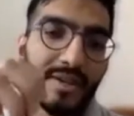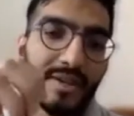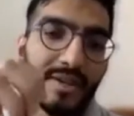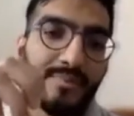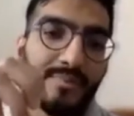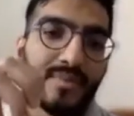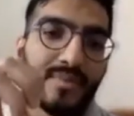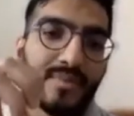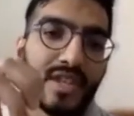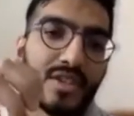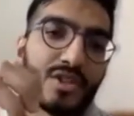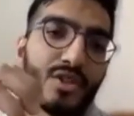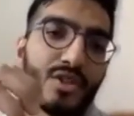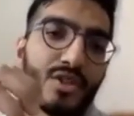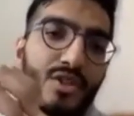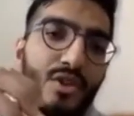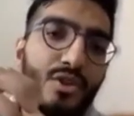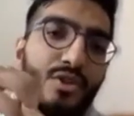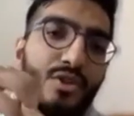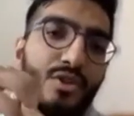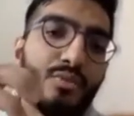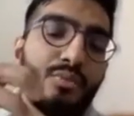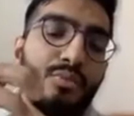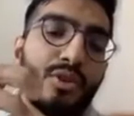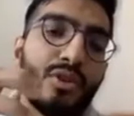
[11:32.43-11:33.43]
figure.
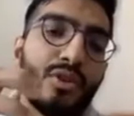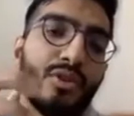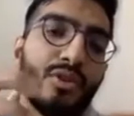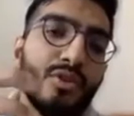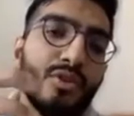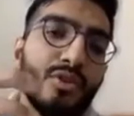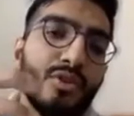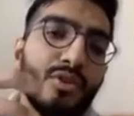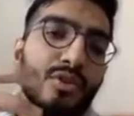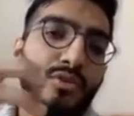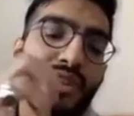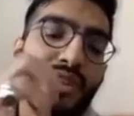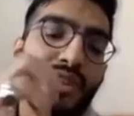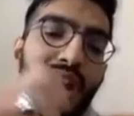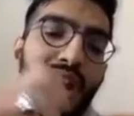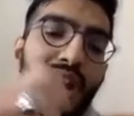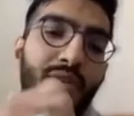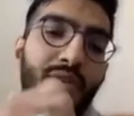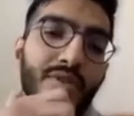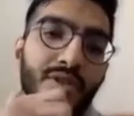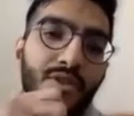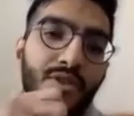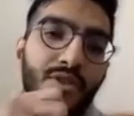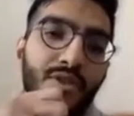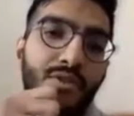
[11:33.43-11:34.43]
So you round
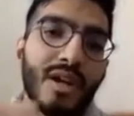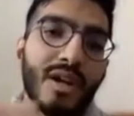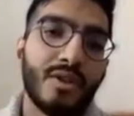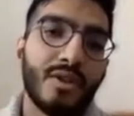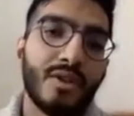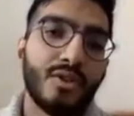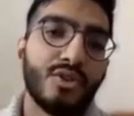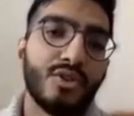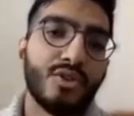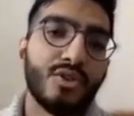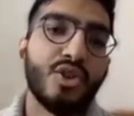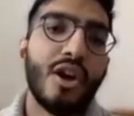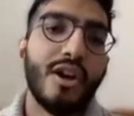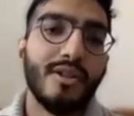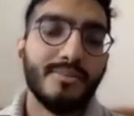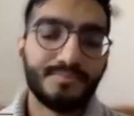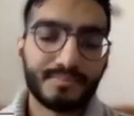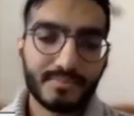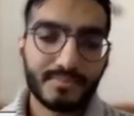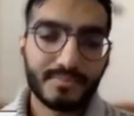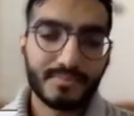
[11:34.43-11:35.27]
your mouth. Ta.